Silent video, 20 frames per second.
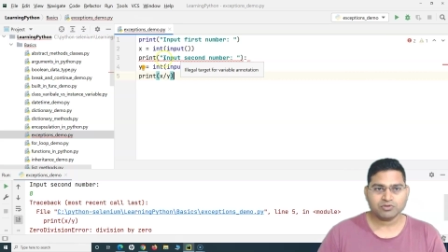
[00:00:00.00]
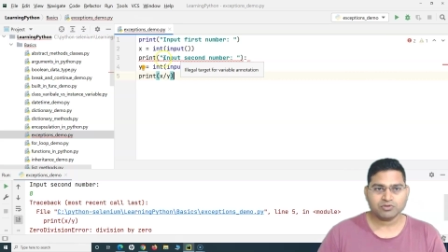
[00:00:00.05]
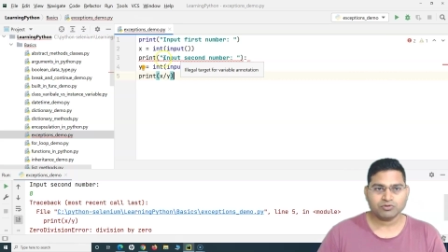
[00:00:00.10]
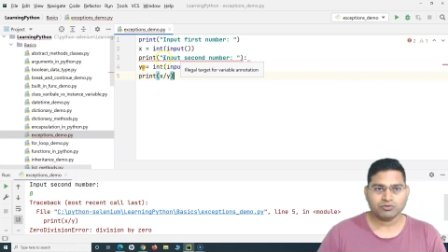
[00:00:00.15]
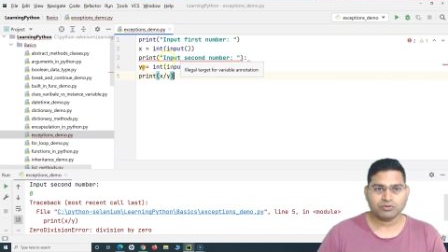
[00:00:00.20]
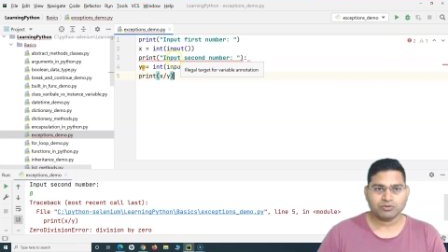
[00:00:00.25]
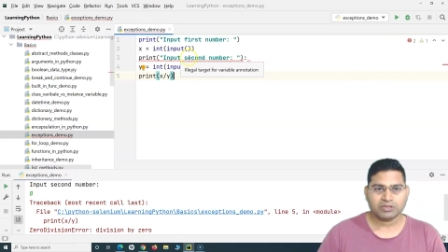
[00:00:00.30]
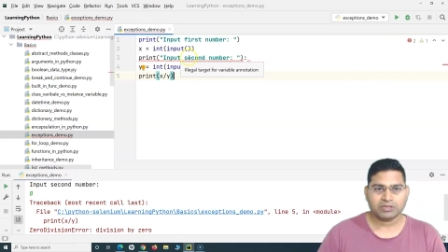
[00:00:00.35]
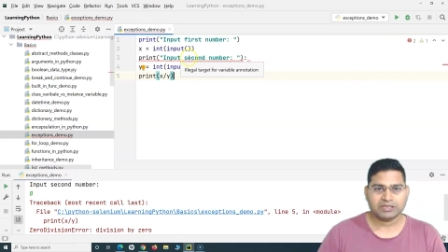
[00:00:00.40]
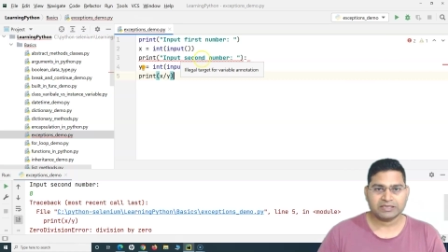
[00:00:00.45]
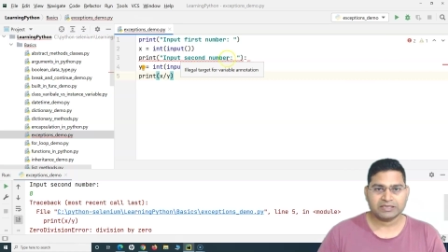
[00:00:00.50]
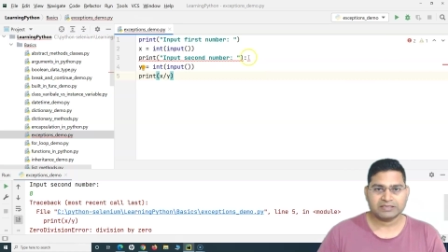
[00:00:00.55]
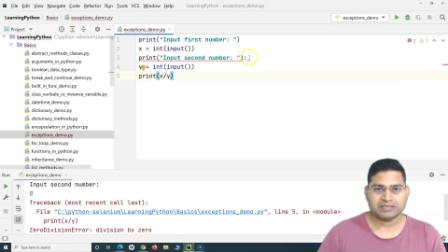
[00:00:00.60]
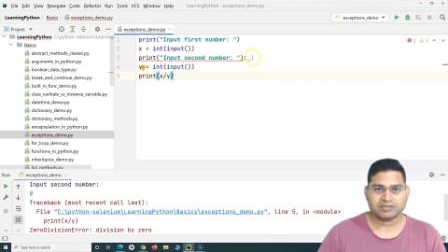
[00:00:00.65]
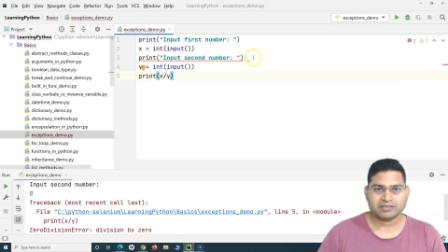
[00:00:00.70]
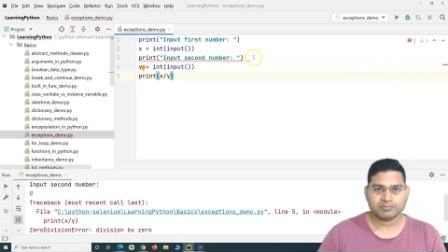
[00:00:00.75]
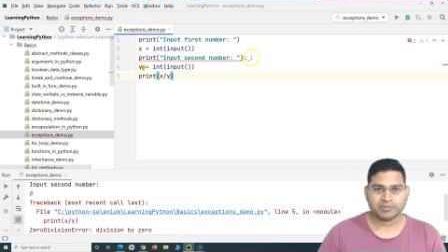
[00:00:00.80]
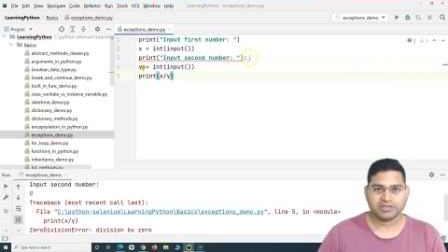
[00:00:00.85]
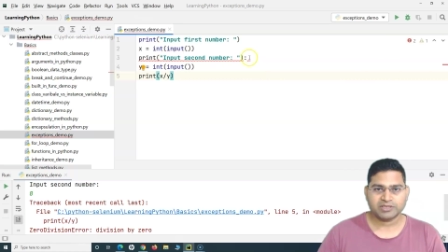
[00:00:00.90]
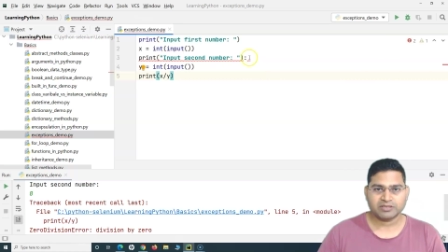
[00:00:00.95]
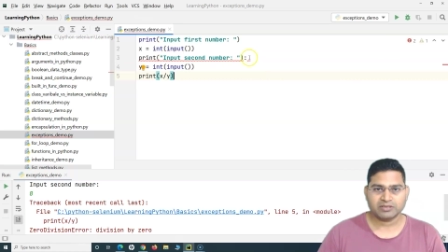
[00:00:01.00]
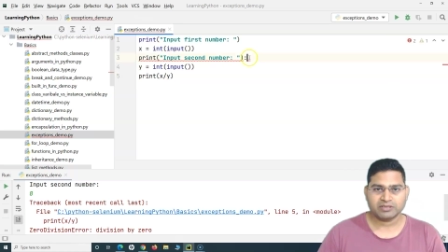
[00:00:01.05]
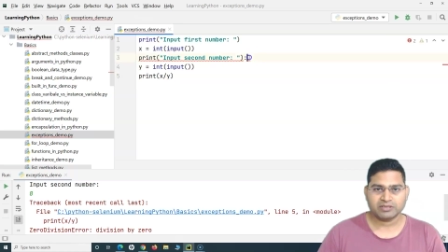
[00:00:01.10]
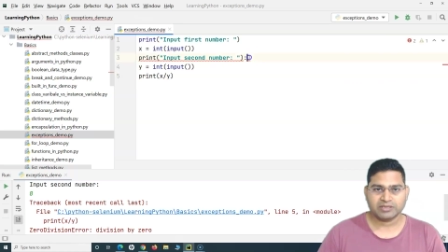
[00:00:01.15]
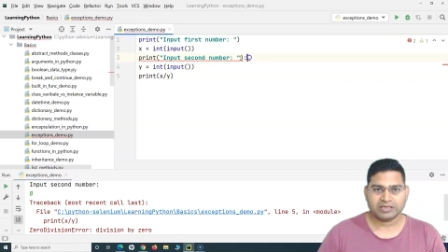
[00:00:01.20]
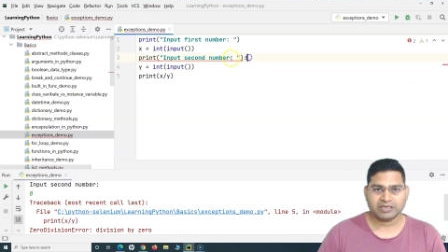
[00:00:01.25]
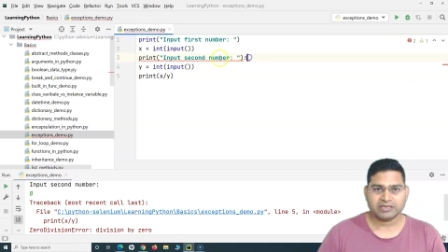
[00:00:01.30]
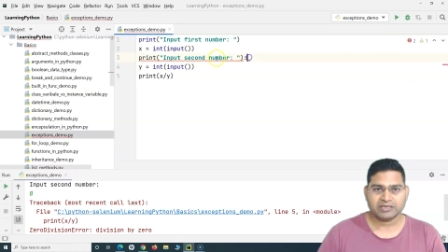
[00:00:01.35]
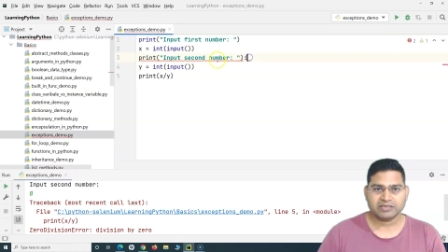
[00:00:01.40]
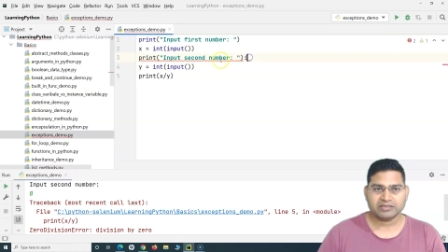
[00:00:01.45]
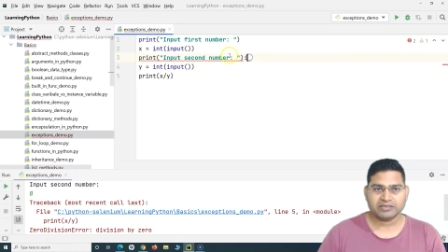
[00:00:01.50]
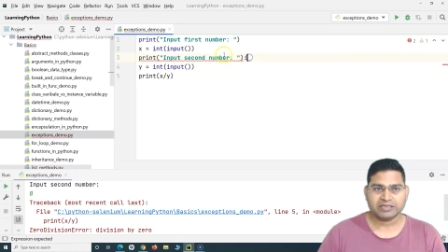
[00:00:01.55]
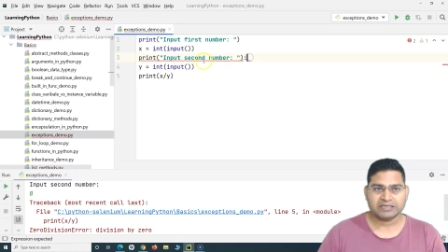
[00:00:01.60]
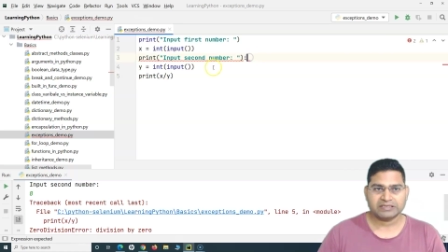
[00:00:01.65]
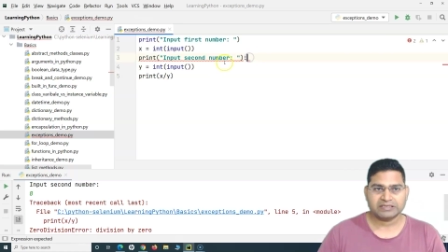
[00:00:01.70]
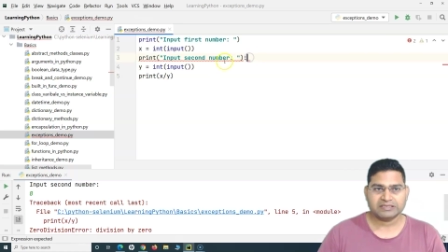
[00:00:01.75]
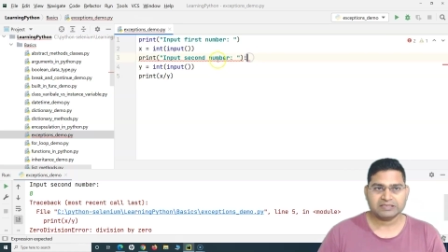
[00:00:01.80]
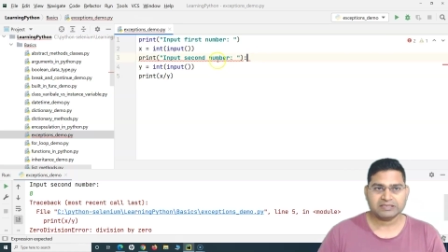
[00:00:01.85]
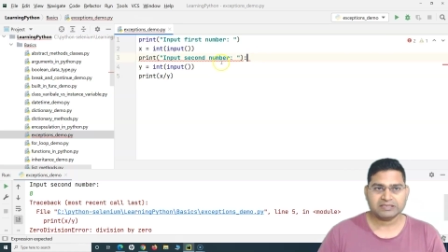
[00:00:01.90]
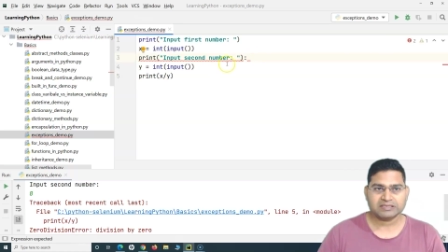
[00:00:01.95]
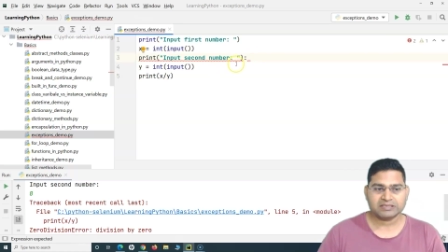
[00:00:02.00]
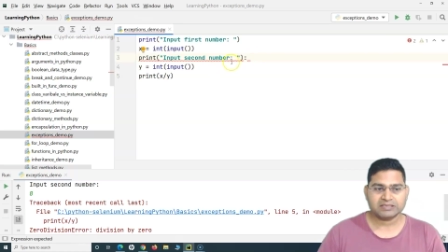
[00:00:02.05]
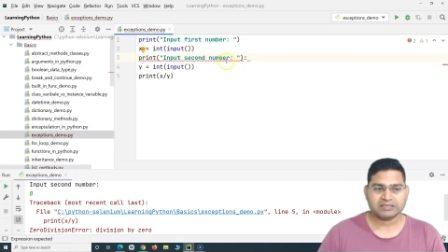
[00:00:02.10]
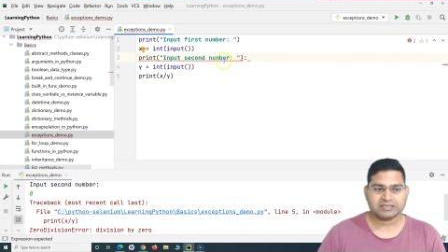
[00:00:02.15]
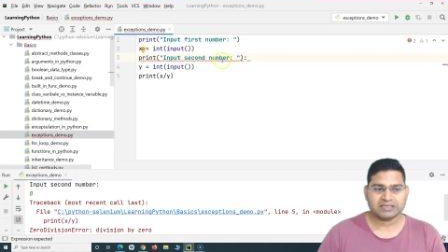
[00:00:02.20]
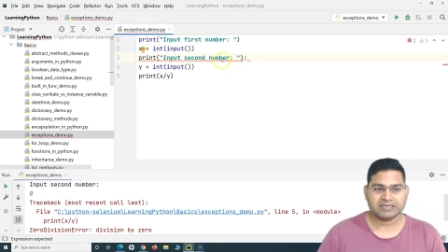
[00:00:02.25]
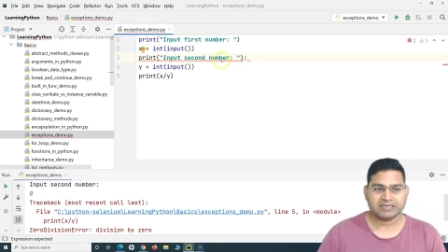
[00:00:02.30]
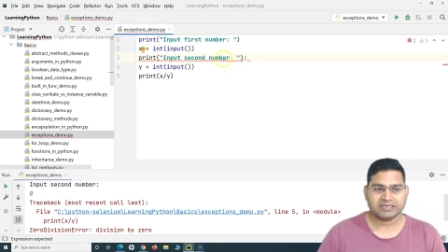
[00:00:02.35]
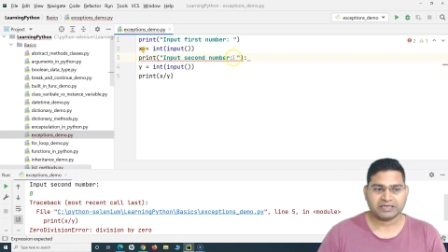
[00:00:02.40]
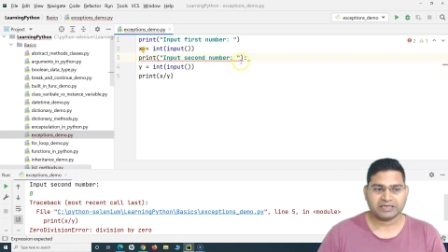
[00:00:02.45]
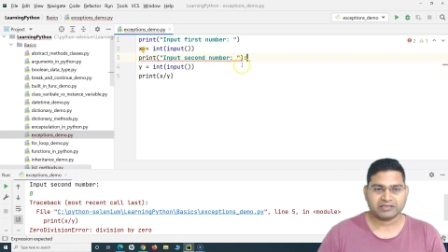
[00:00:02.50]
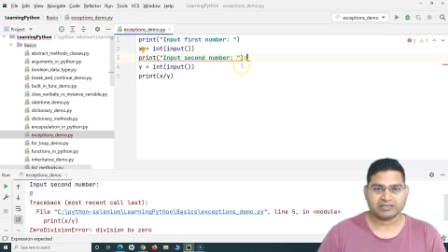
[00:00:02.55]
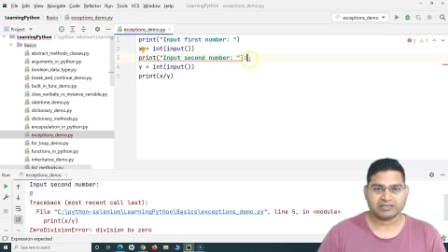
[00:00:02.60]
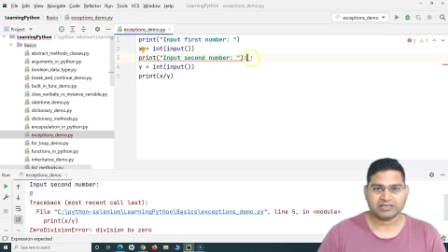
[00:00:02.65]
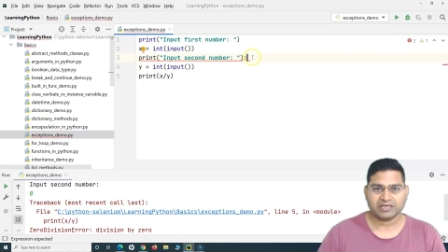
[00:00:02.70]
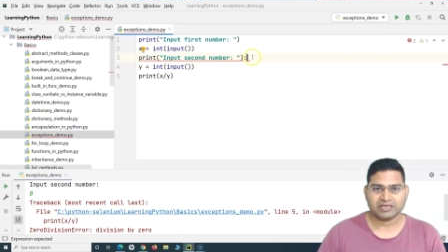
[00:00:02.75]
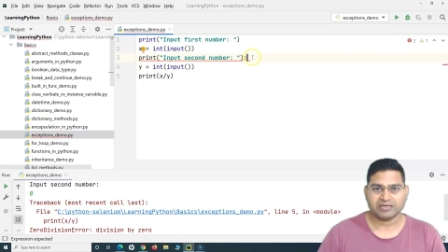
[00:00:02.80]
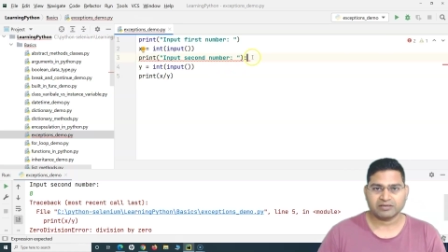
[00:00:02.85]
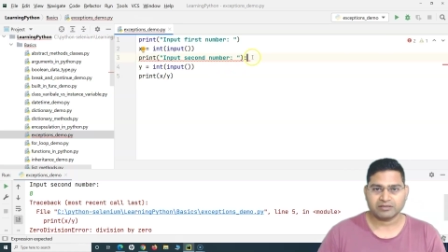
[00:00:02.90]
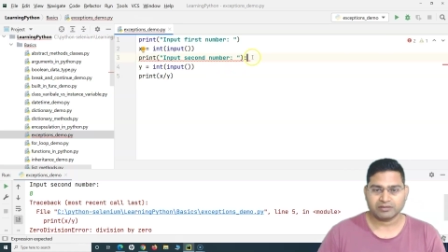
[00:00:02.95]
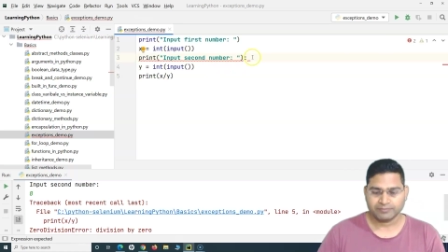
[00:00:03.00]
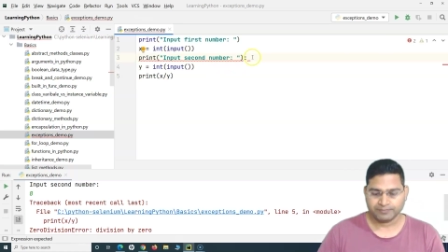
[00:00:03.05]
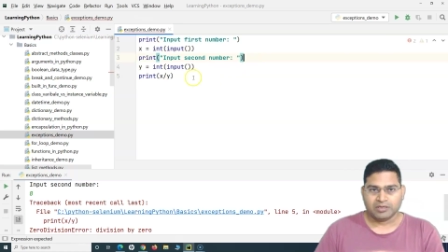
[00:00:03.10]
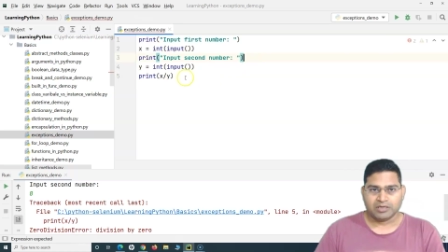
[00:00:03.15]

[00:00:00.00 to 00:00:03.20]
so you'll get this particular error that this is the syntax error.